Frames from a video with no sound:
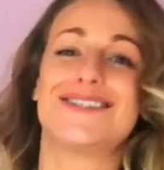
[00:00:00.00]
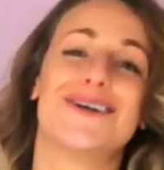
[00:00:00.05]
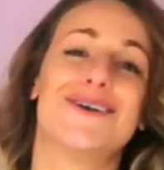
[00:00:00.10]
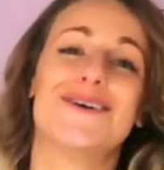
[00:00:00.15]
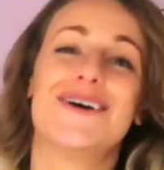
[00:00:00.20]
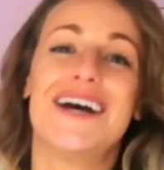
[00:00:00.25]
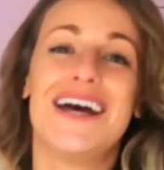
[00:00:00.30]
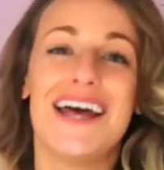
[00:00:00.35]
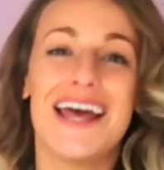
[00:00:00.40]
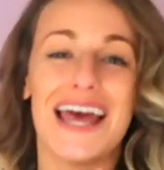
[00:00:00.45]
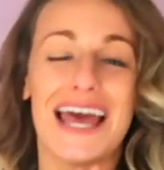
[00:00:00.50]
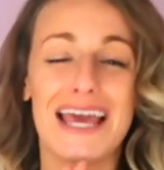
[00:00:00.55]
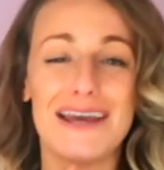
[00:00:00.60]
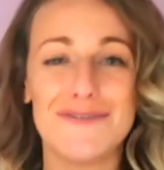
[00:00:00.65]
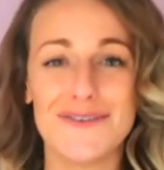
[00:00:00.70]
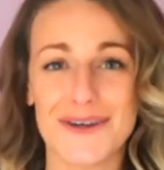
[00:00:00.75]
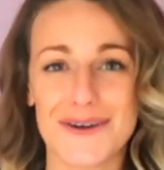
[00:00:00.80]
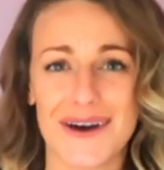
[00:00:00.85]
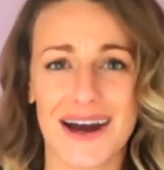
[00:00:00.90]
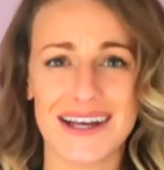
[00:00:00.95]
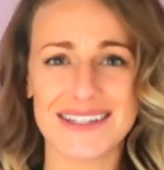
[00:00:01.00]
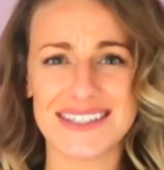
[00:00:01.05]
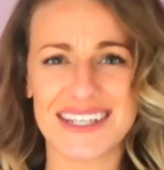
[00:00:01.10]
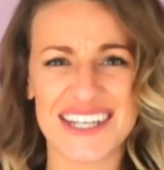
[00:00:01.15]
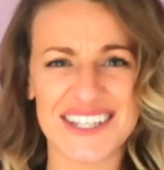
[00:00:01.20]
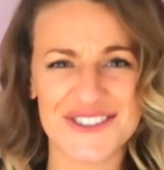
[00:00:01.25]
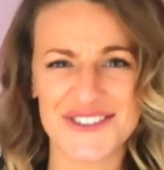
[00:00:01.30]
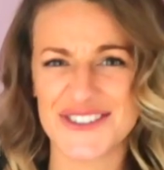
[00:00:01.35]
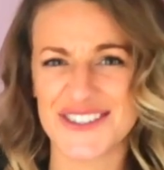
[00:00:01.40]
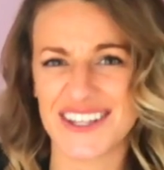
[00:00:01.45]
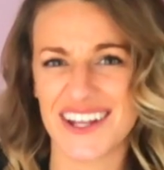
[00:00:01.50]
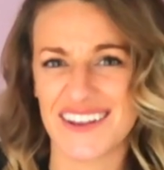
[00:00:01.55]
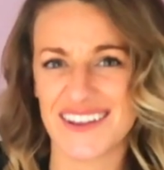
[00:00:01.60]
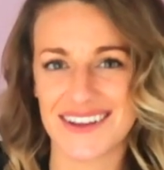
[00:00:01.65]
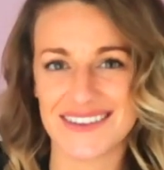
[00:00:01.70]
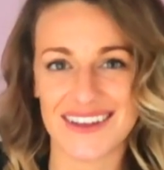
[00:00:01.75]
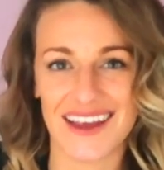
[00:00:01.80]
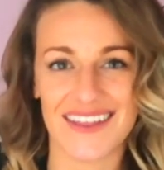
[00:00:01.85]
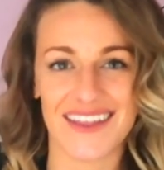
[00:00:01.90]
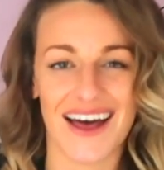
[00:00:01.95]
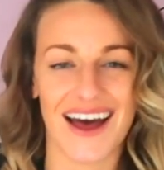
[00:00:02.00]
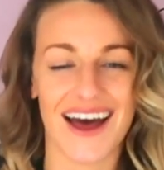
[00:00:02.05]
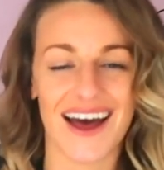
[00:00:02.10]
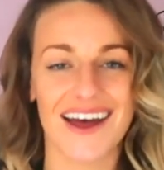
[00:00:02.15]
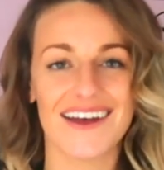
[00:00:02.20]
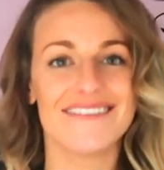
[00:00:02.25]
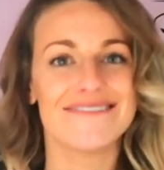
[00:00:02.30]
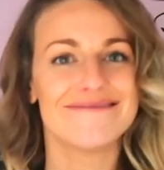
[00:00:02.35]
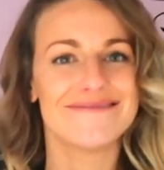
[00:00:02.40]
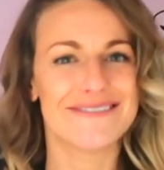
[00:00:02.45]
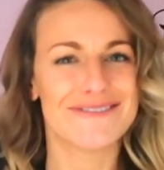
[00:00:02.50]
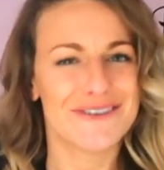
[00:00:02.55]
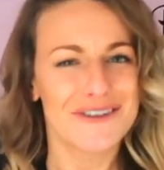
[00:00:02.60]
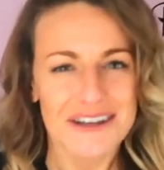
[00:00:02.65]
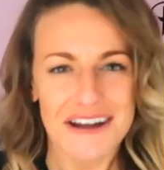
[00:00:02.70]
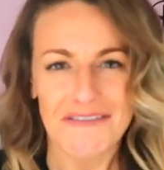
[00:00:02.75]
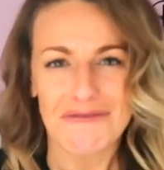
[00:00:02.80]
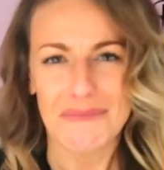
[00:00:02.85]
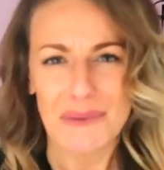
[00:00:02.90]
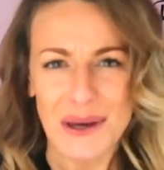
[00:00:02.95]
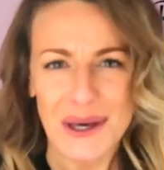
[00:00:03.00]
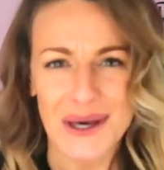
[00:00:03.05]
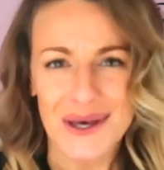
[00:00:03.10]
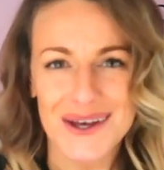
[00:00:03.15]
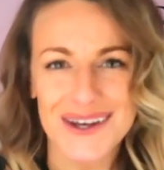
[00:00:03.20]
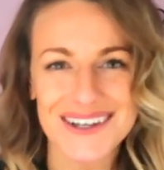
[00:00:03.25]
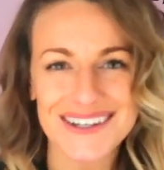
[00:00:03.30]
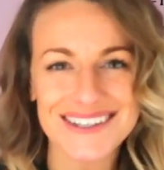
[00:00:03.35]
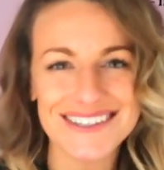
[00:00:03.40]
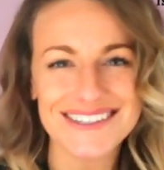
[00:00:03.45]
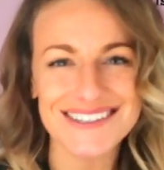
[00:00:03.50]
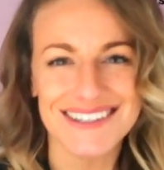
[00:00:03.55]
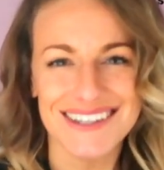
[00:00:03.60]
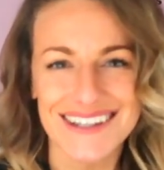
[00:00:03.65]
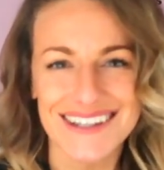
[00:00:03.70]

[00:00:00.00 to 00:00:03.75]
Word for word: So if you guys are interested in things like that, if you love pearls,